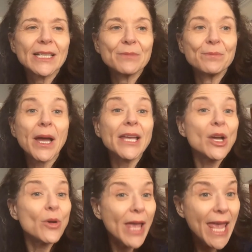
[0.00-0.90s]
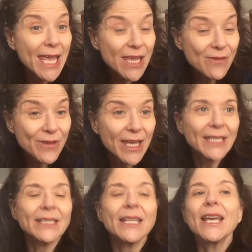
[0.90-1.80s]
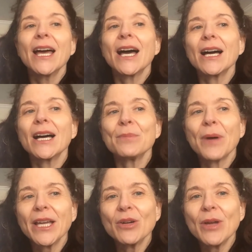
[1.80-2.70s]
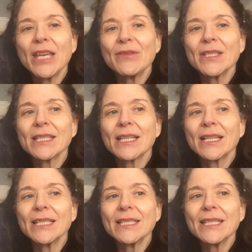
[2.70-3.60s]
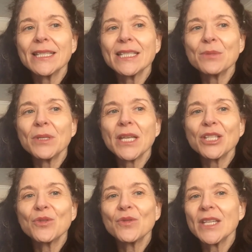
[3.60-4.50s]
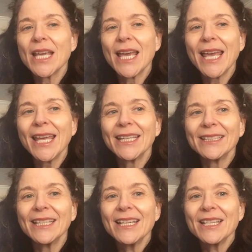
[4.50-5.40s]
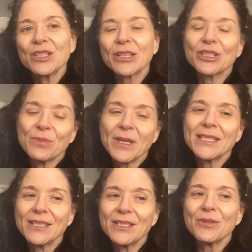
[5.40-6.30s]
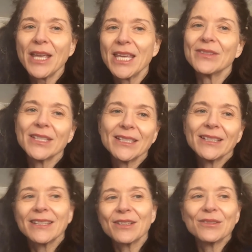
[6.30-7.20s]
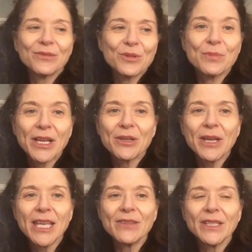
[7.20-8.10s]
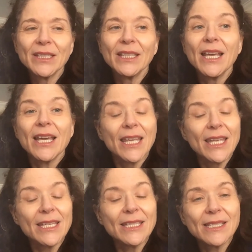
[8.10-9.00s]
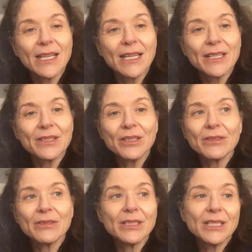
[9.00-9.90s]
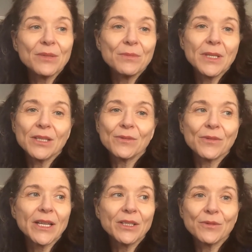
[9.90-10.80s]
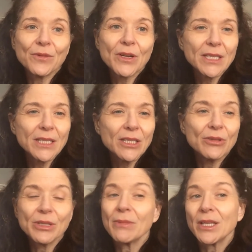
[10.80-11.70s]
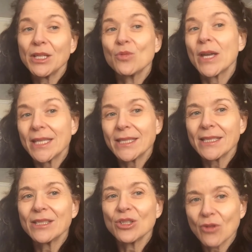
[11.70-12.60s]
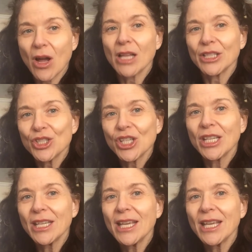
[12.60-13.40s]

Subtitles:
Biohaven. Biohaven Sciences, BHVN, they're actually based in New Haven, therefore Biohaven is, they're, to me, the final frontier in many ways is neurology.